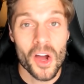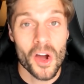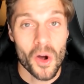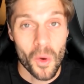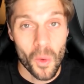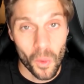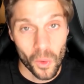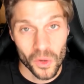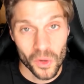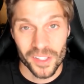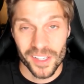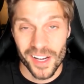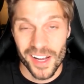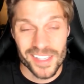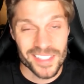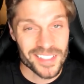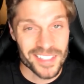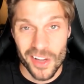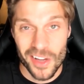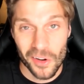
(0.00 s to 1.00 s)

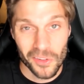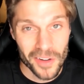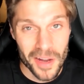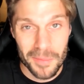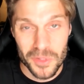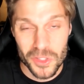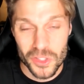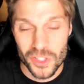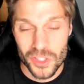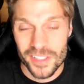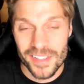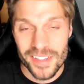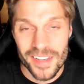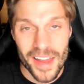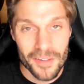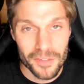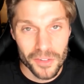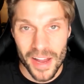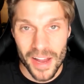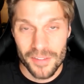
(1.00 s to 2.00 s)
organized CRM, you should
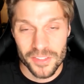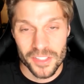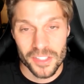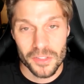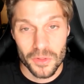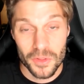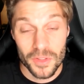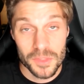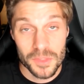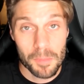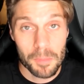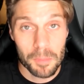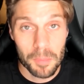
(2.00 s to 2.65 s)
never have to do this.